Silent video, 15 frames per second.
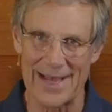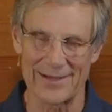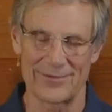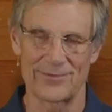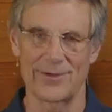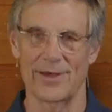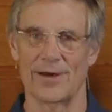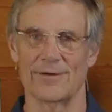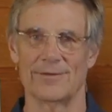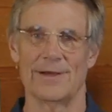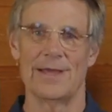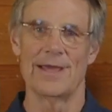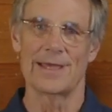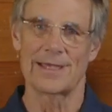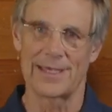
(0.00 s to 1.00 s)
to self.
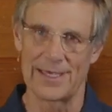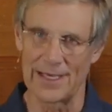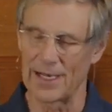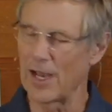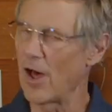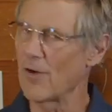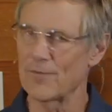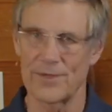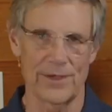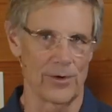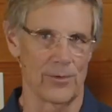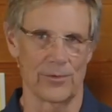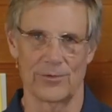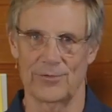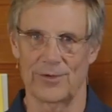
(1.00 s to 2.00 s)
Kill off the
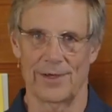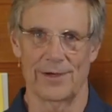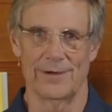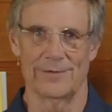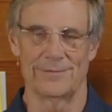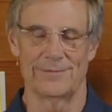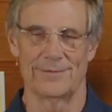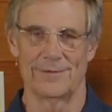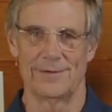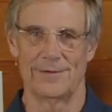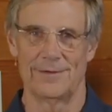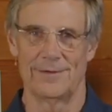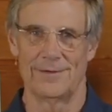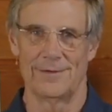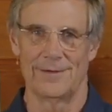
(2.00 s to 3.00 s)
old self.
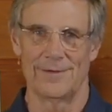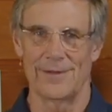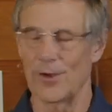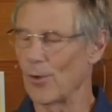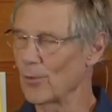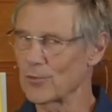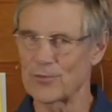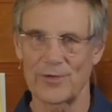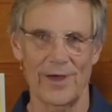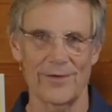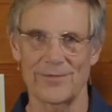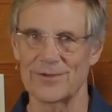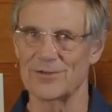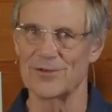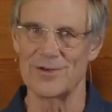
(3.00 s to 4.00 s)
The old
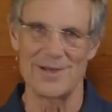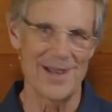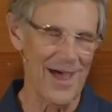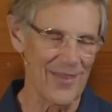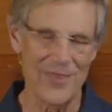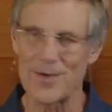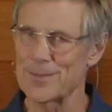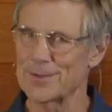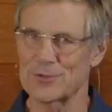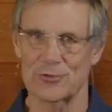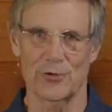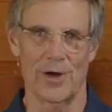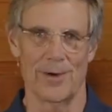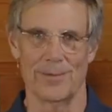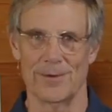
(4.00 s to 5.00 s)
self is nothing but
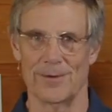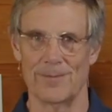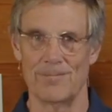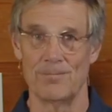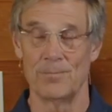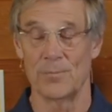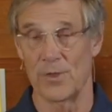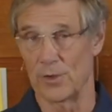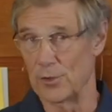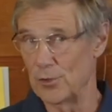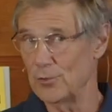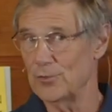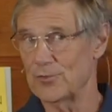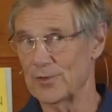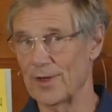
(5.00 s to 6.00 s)
trouble. The
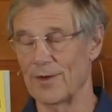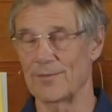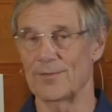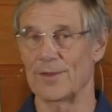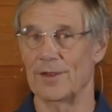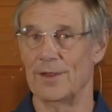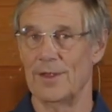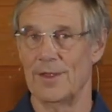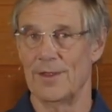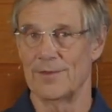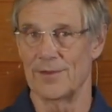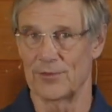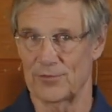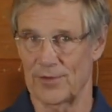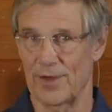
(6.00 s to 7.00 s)
new self,
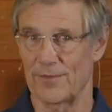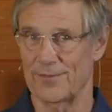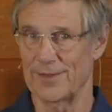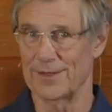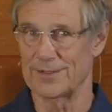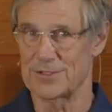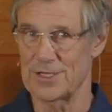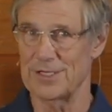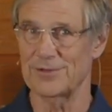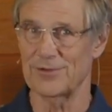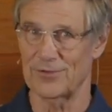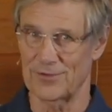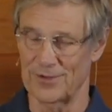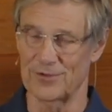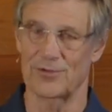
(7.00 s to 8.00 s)
the self that
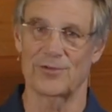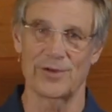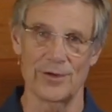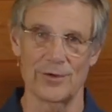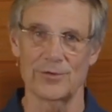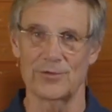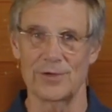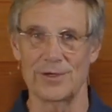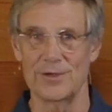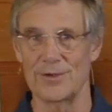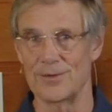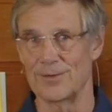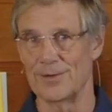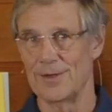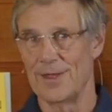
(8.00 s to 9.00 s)
Jesus instills in
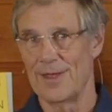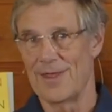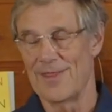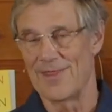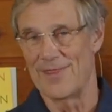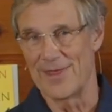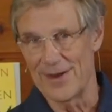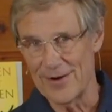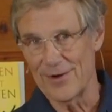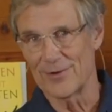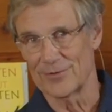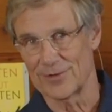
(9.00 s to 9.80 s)
you, there's